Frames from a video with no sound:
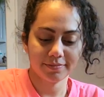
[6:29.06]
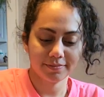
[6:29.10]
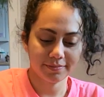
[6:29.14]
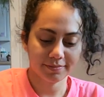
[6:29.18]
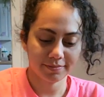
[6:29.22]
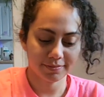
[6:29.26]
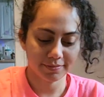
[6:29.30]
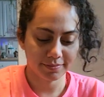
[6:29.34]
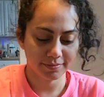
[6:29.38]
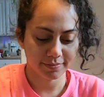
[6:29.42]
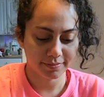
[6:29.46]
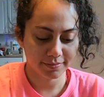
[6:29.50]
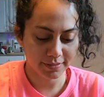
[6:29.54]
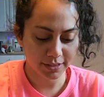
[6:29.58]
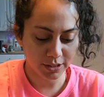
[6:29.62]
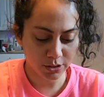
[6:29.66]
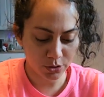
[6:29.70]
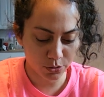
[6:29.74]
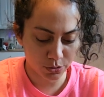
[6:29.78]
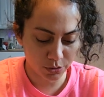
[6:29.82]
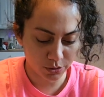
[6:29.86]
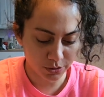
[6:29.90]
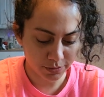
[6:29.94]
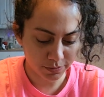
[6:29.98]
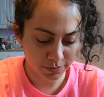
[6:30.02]
Yeah. That's
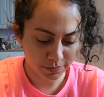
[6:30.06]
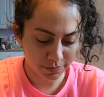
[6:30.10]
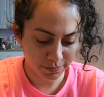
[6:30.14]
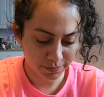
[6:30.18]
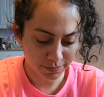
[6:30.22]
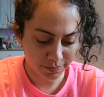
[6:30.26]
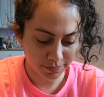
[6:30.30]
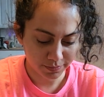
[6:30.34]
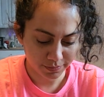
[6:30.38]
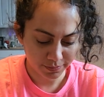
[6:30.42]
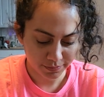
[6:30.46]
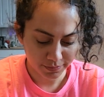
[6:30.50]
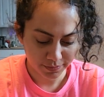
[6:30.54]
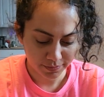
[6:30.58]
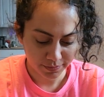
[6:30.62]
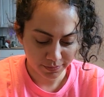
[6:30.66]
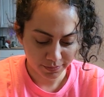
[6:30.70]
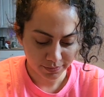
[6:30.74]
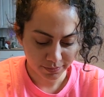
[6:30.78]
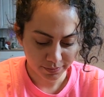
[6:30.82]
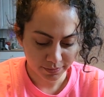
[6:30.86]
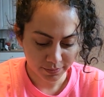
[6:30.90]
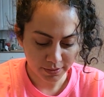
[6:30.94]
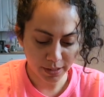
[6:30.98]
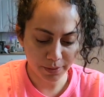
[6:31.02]
cool.
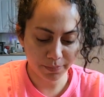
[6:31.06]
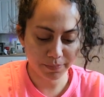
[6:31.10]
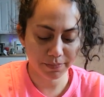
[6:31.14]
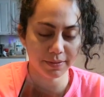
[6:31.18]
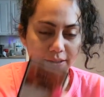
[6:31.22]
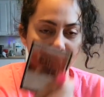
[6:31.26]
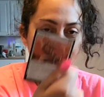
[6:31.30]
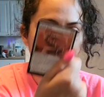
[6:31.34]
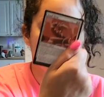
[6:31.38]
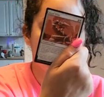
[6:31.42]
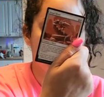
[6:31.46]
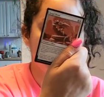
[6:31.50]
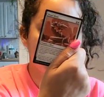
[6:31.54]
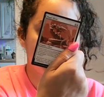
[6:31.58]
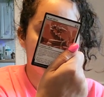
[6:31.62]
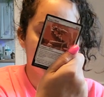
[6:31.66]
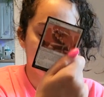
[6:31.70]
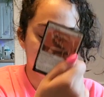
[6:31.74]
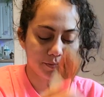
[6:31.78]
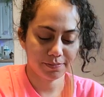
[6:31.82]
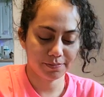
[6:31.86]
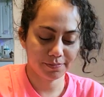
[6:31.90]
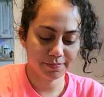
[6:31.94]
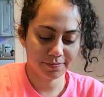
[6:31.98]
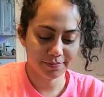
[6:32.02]
Oh, there's the other one.
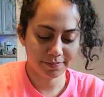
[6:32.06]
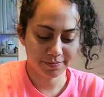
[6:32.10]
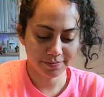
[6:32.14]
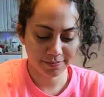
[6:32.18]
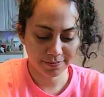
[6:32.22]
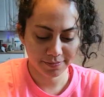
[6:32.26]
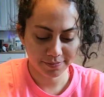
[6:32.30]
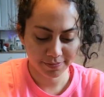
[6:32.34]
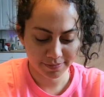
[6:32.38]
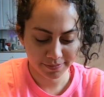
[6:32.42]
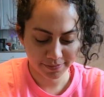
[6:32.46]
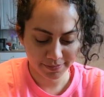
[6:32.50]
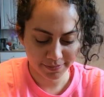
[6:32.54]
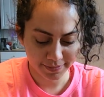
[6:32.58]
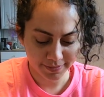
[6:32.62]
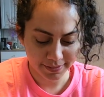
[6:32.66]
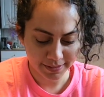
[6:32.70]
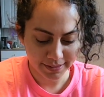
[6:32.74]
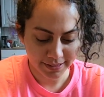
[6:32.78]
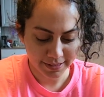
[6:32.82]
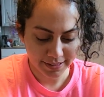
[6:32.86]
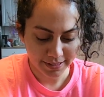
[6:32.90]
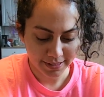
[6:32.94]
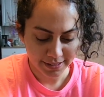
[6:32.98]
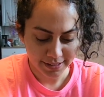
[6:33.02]
Mm-hmm.
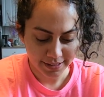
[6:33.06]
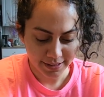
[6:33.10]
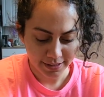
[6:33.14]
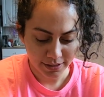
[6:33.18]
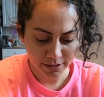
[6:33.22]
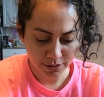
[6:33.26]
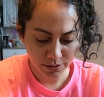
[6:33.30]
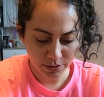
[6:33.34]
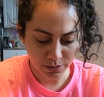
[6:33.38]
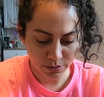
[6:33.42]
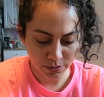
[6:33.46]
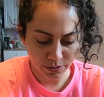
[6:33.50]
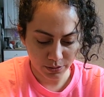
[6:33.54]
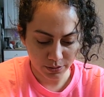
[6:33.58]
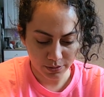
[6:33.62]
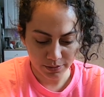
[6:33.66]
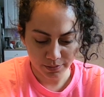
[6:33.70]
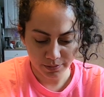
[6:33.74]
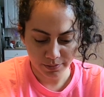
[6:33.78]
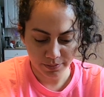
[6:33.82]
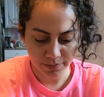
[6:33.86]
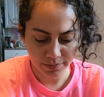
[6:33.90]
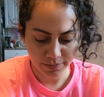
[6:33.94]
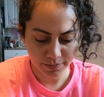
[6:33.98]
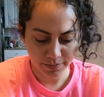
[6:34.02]
Cool.
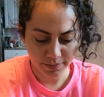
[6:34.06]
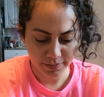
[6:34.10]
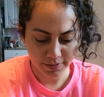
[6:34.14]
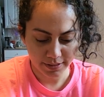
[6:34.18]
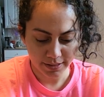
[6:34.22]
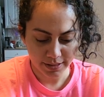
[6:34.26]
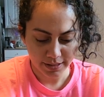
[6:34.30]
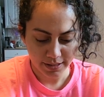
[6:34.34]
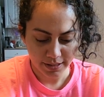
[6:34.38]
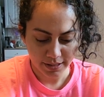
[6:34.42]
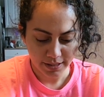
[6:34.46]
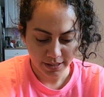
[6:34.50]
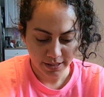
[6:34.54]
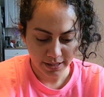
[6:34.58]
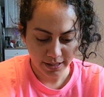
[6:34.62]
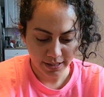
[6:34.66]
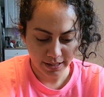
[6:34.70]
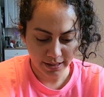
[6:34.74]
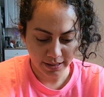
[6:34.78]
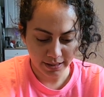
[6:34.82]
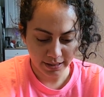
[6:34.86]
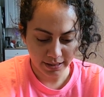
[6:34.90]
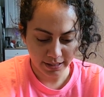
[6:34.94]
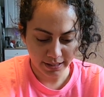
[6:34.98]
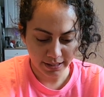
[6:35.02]
I
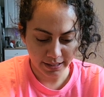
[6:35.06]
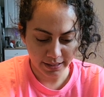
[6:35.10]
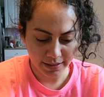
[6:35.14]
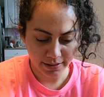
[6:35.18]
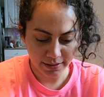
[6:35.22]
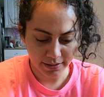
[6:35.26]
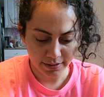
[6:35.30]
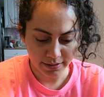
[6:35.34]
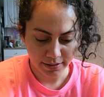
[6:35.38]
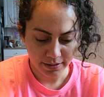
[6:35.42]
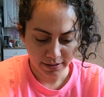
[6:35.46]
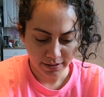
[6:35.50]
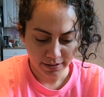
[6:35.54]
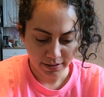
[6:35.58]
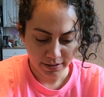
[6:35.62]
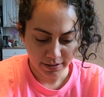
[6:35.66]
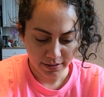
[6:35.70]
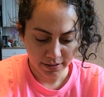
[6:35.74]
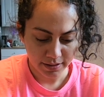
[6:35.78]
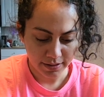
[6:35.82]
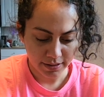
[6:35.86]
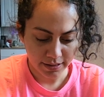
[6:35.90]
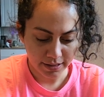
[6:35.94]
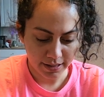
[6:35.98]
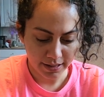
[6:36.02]
like it.
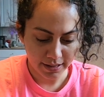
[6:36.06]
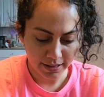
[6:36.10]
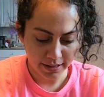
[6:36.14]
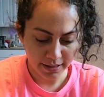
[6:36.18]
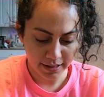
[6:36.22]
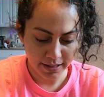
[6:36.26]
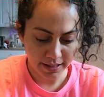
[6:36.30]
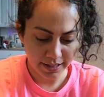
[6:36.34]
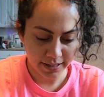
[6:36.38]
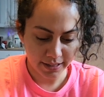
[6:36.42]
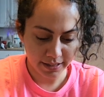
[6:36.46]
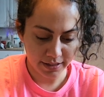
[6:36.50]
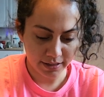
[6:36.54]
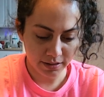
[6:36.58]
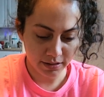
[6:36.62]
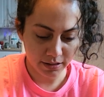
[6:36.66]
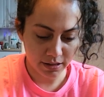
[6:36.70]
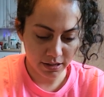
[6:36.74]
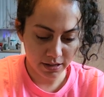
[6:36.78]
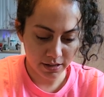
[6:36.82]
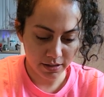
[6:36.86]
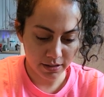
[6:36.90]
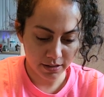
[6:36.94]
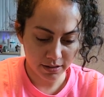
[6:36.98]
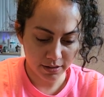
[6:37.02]
I like it a
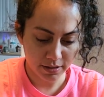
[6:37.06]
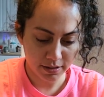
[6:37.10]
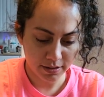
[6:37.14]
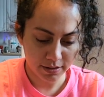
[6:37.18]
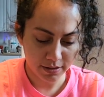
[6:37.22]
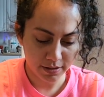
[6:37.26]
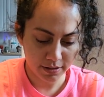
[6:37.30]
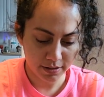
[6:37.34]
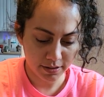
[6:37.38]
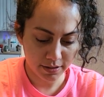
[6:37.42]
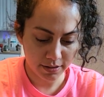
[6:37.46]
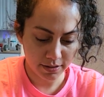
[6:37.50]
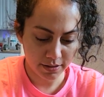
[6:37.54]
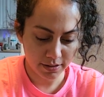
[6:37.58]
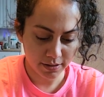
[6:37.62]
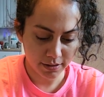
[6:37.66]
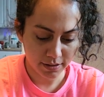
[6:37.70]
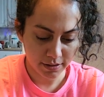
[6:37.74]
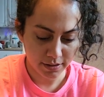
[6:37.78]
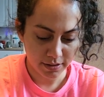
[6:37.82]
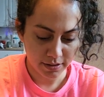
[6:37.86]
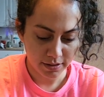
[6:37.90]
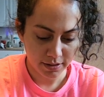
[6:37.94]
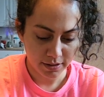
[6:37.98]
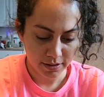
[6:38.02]
lot.
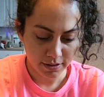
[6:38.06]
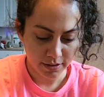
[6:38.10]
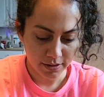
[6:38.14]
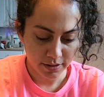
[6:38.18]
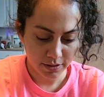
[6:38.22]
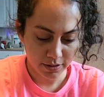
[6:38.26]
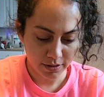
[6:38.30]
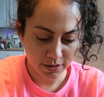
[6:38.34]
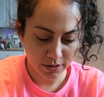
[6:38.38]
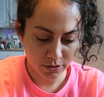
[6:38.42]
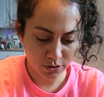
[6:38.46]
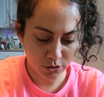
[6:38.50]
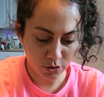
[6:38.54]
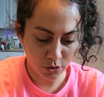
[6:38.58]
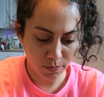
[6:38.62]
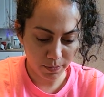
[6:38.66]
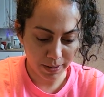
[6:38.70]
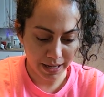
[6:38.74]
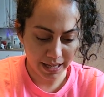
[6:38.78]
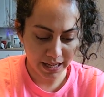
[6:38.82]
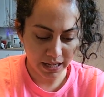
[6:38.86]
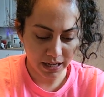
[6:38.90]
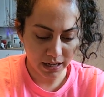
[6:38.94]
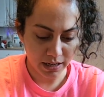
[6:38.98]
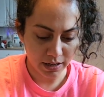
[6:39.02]
There's so
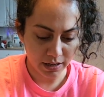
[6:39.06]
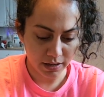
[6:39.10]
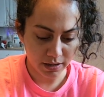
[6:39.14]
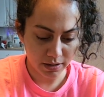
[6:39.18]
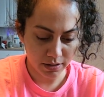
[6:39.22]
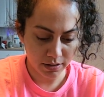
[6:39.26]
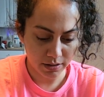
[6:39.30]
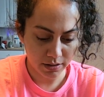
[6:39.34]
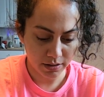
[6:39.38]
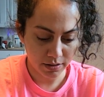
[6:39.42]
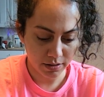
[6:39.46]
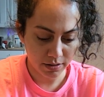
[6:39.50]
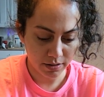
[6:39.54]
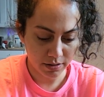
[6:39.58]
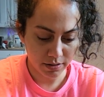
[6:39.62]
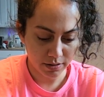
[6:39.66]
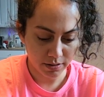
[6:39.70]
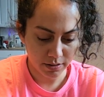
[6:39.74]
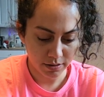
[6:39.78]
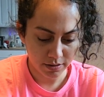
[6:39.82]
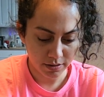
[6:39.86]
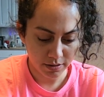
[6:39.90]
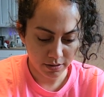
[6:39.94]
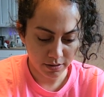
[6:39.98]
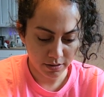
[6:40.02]
many. Mm-hmm.